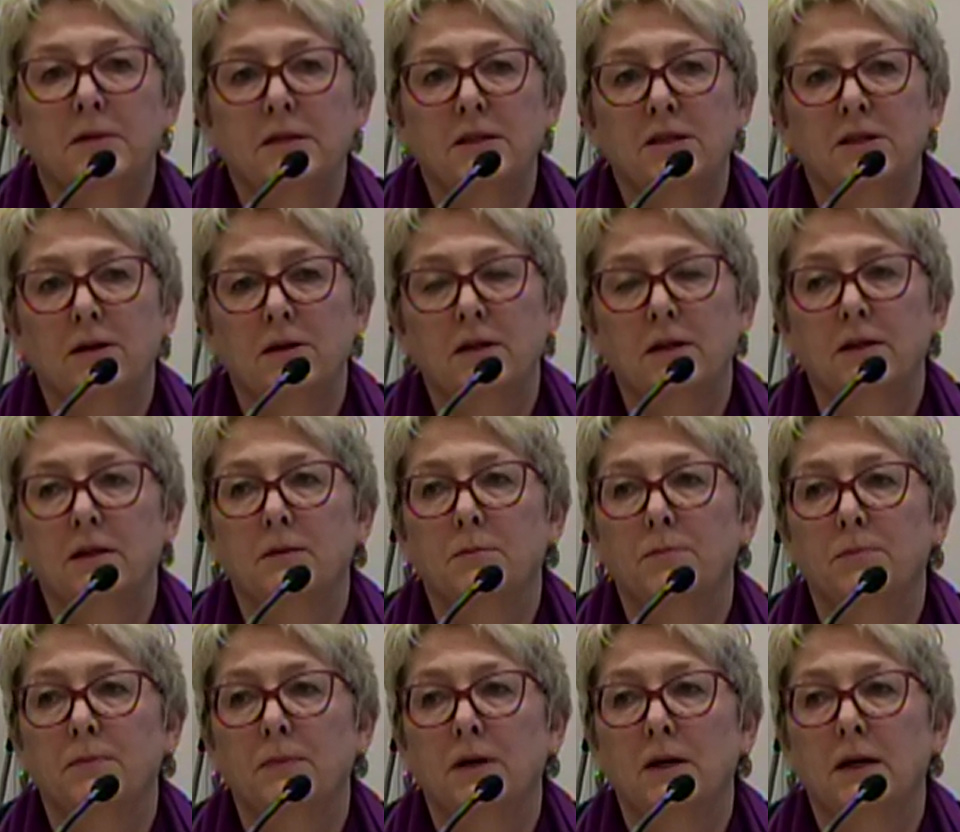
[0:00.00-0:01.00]
start on
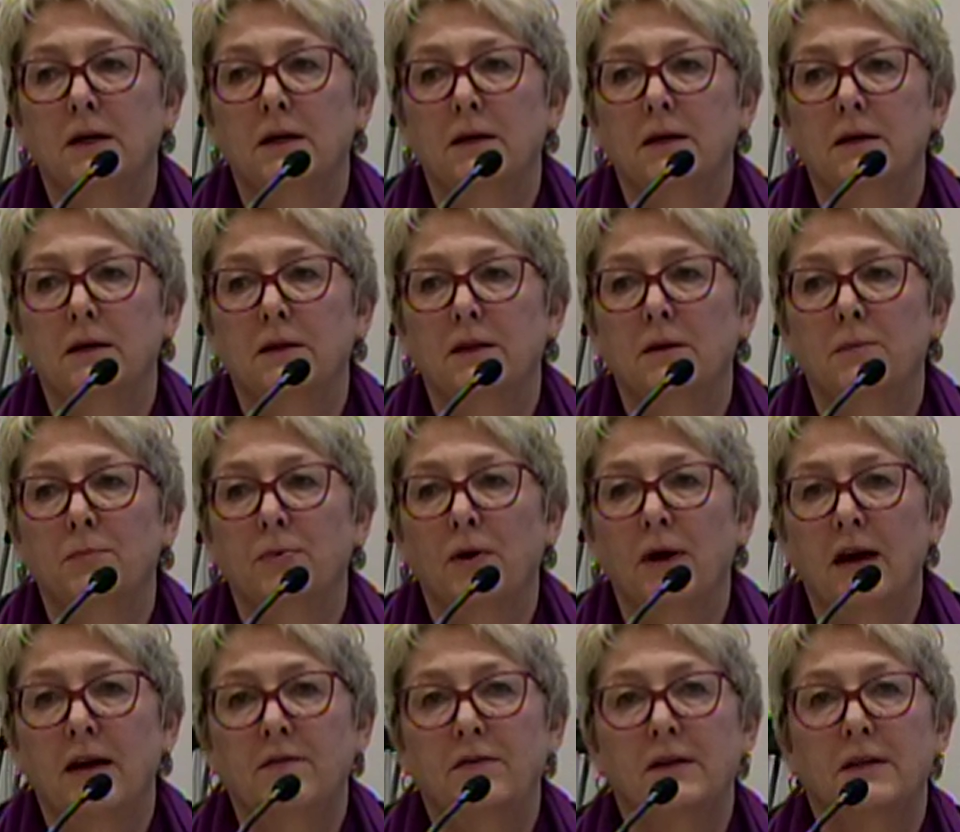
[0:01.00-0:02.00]
the
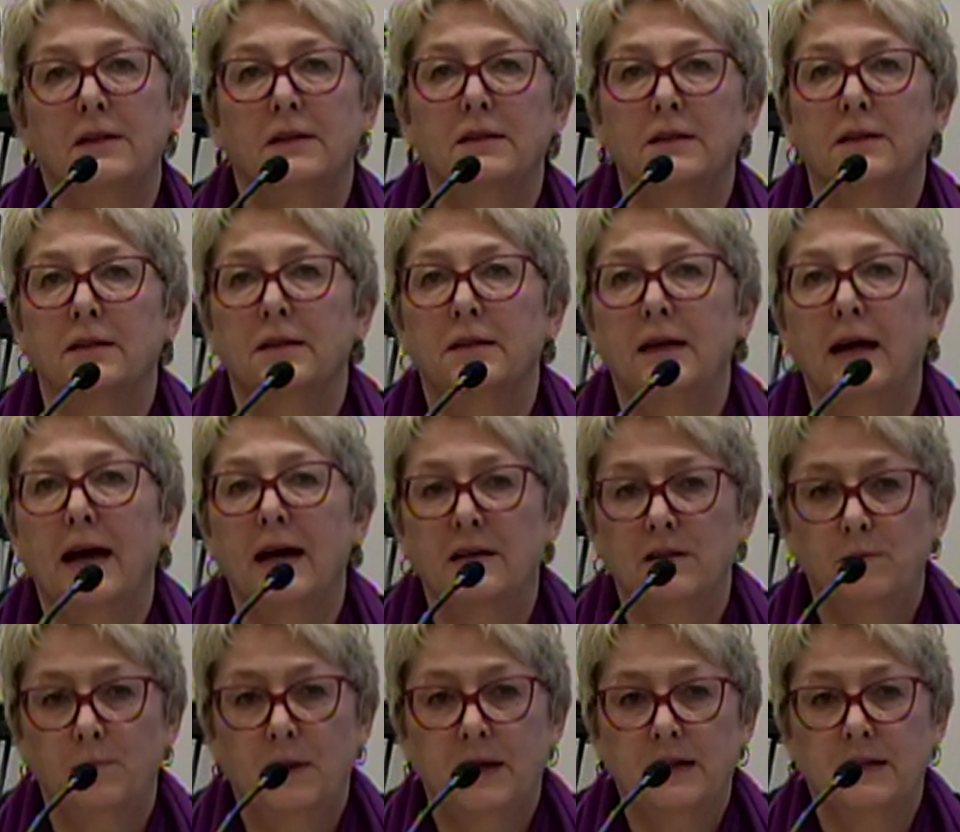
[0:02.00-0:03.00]
private
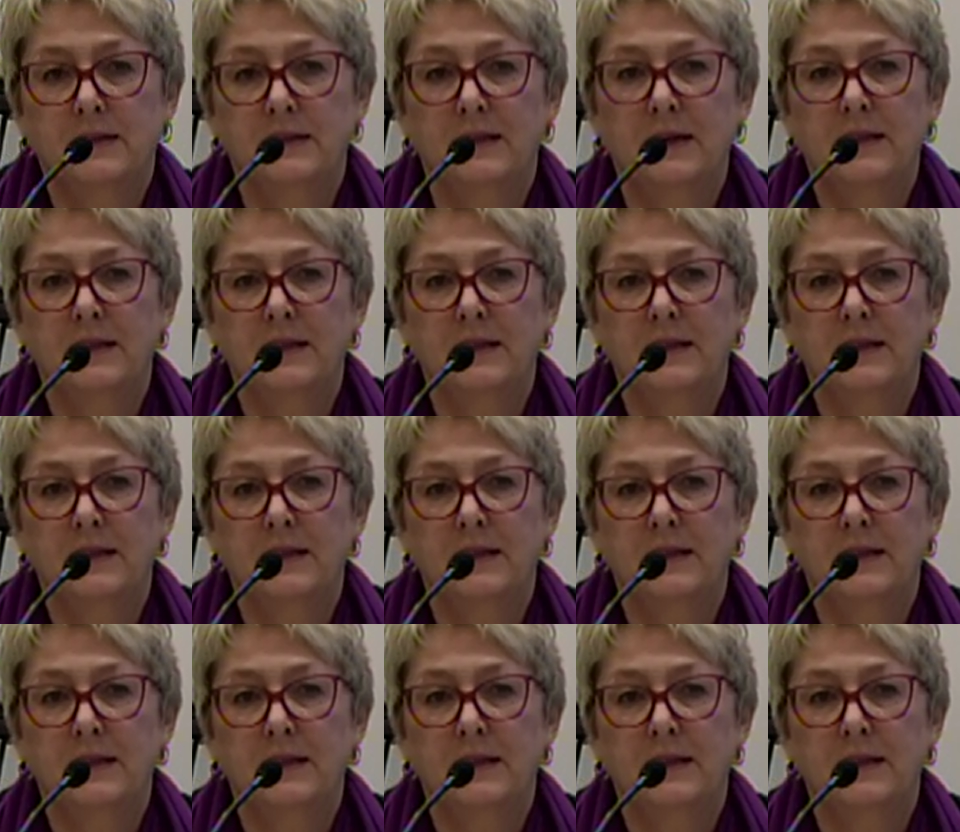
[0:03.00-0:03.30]
aspect.